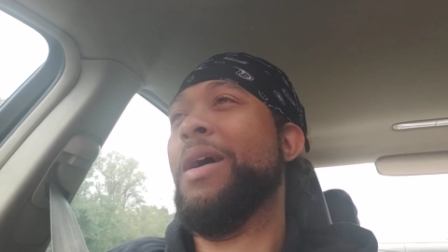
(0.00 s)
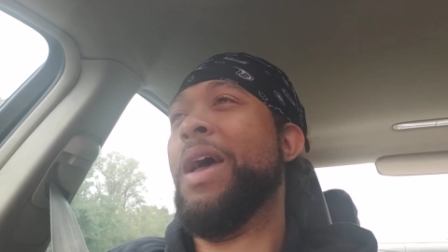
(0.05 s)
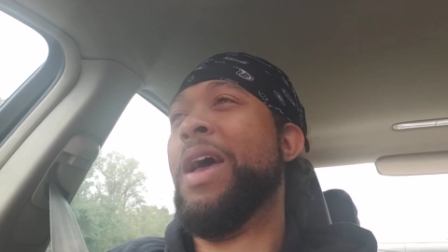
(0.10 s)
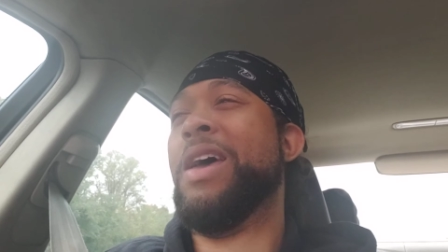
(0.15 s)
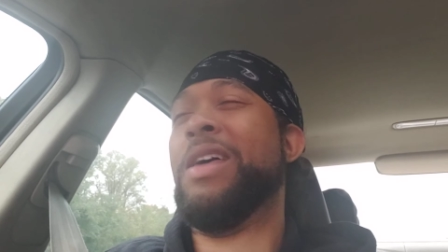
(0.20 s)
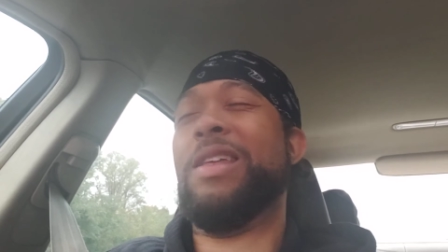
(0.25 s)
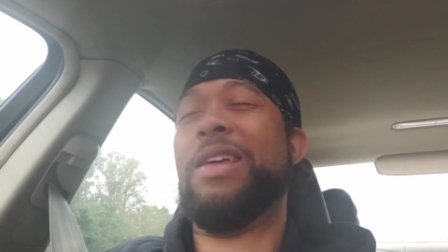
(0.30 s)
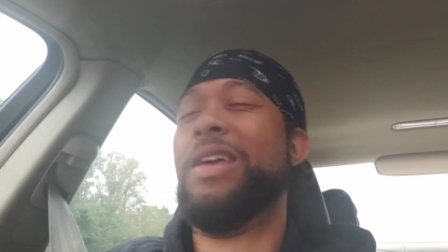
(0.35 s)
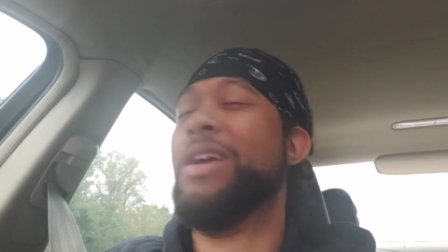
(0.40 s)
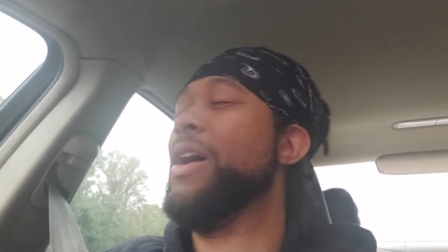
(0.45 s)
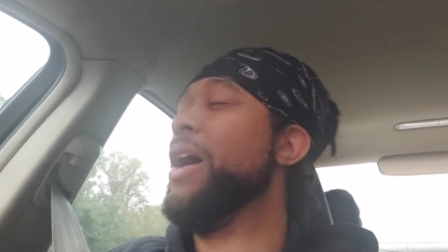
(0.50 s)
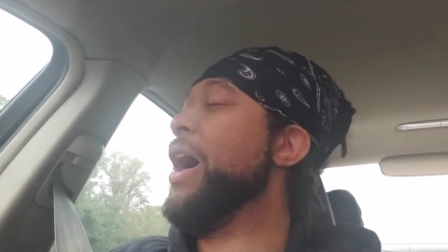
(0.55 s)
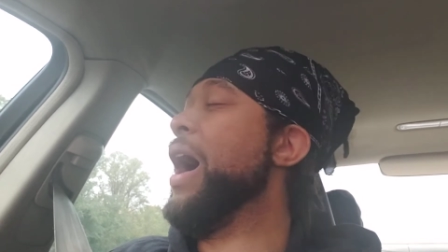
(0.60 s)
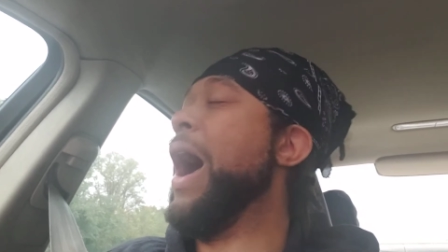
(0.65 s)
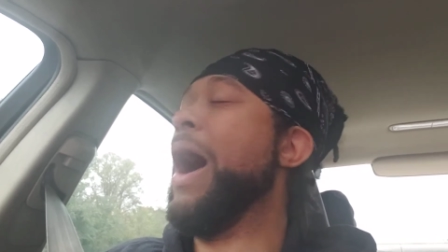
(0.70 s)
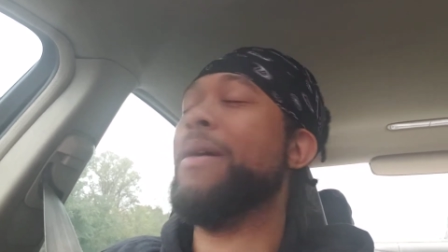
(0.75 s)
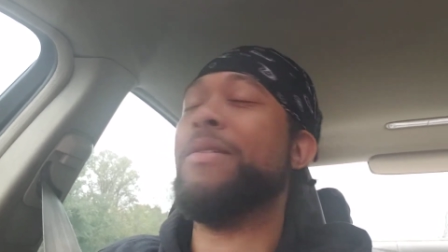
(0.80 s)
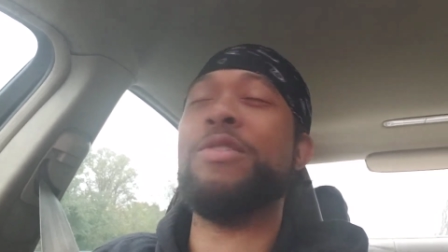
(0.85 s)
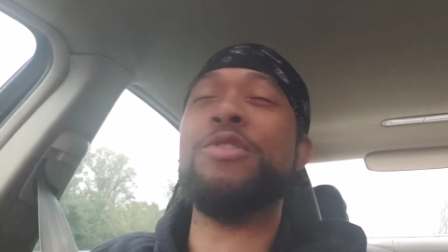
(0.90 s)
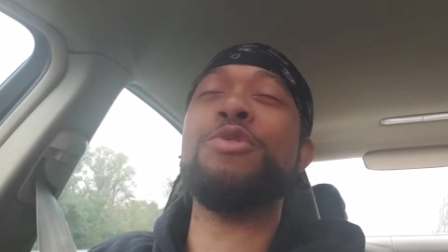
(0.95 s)
And
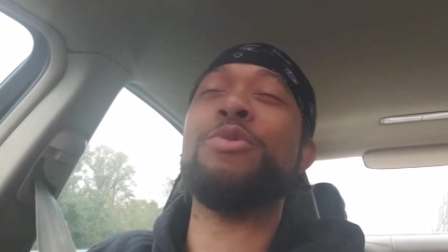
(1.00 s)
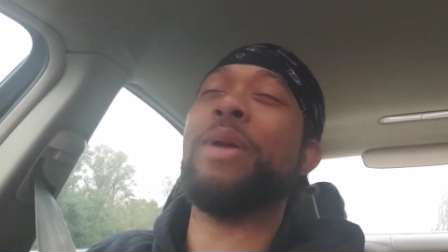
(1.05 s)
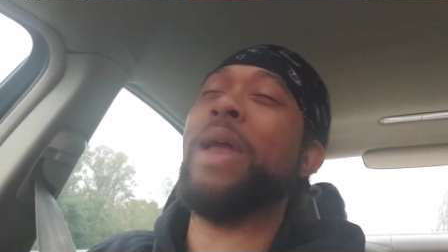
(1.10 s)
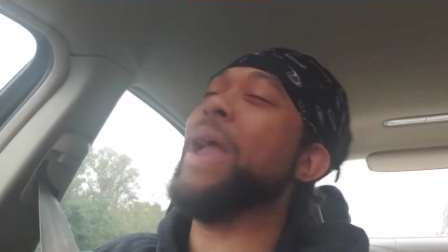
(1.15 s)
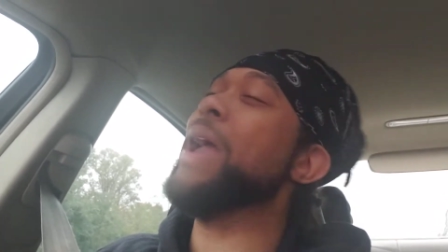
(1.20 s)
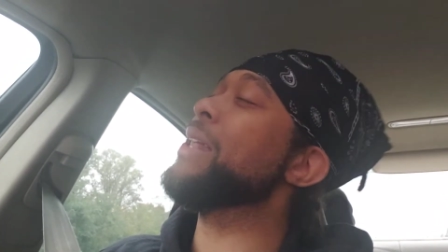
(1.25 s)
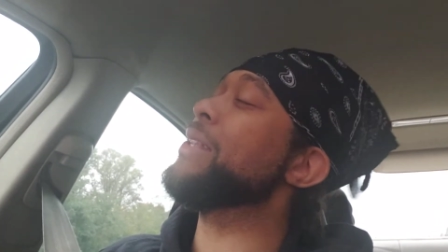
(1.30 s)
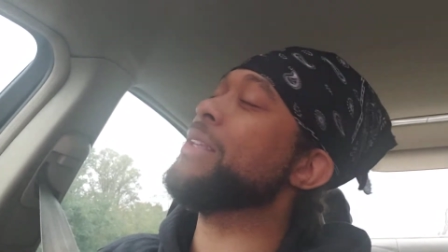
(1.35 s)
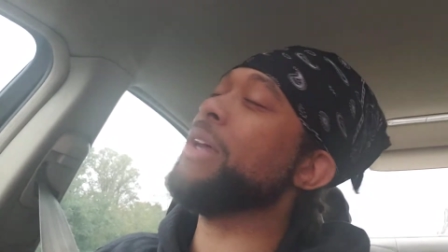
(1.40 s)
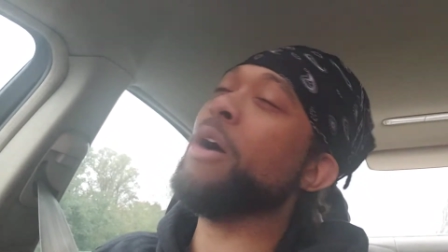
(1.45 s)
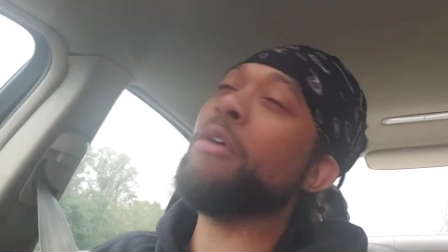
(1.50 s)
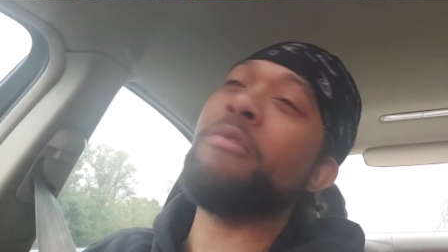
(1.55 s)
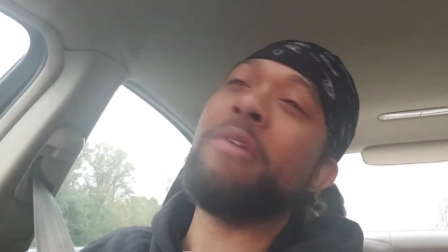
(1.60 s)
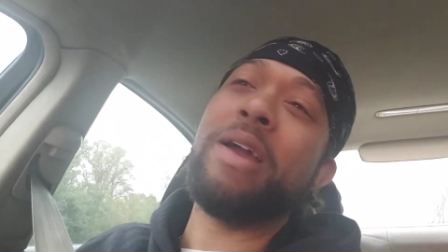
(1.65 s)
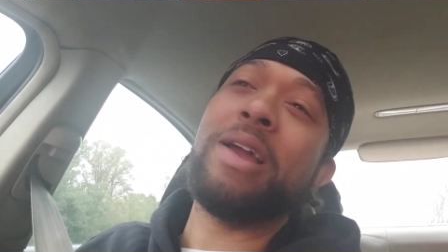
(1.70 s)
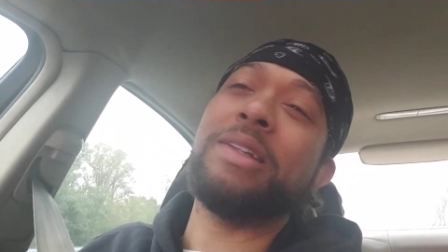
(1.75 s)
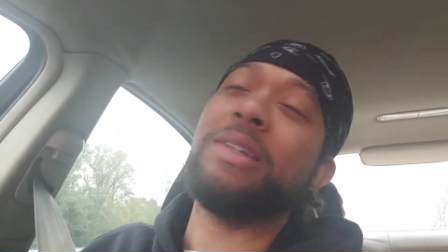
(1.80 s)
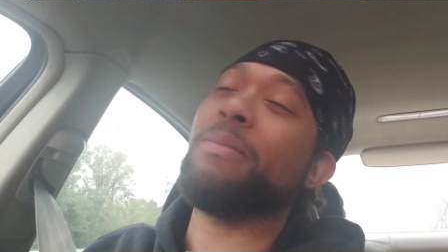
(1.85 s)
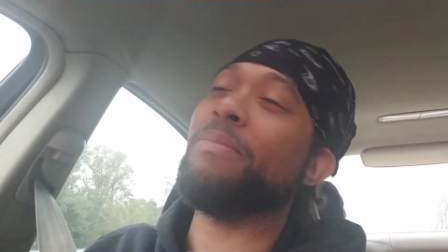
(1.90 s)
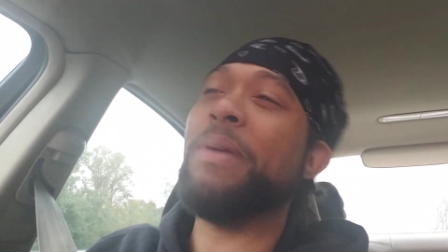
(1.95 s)
you can't tell
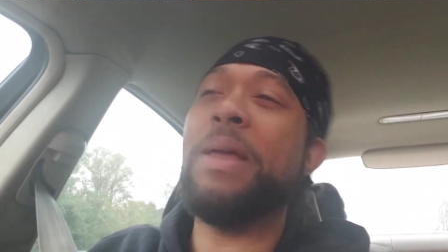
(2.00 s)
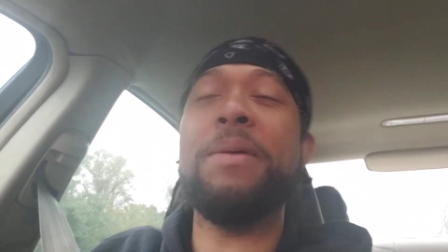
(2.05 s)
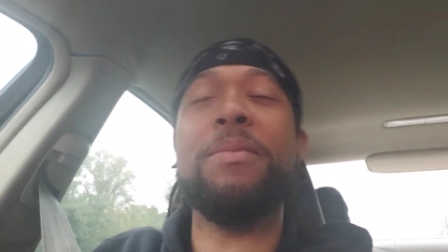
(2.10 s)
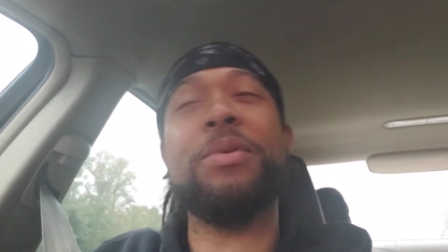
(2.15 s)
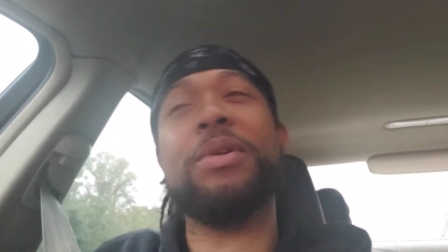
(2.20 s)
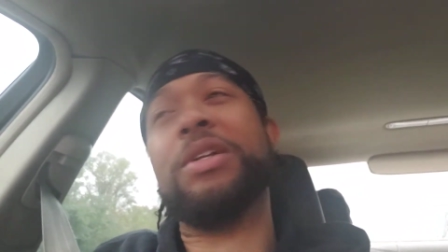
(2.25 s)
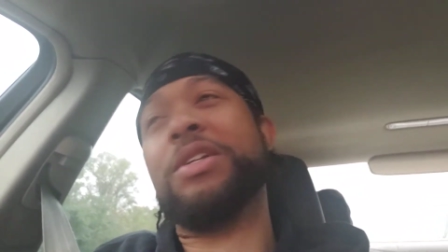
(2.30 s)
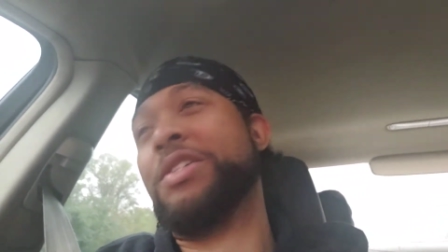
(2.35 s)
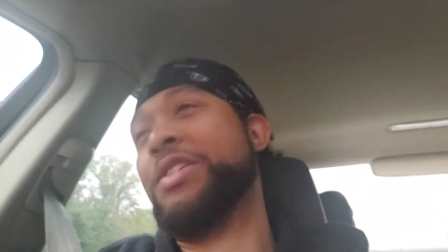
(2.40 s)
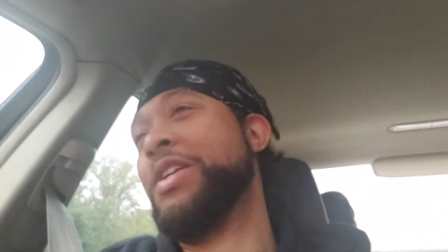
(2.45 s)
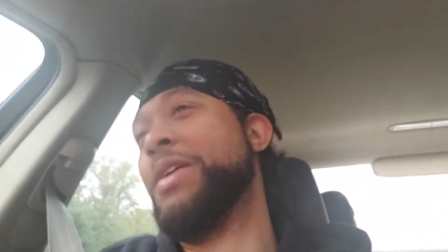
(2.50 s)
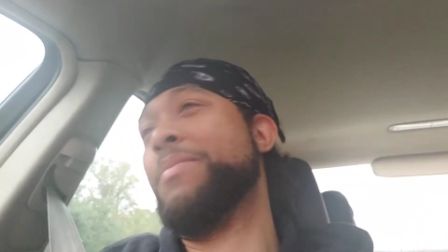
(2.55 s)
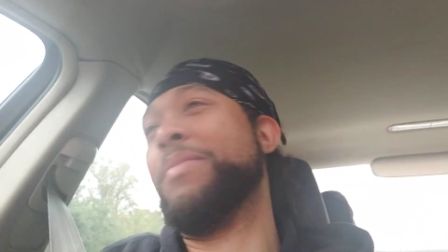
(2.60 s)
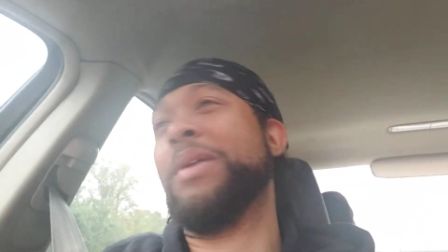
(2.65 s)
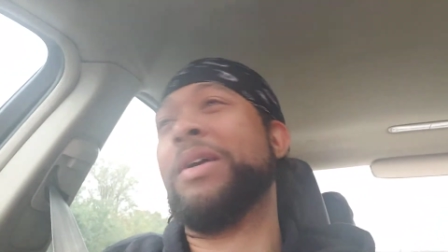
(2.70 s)
regular people this shit,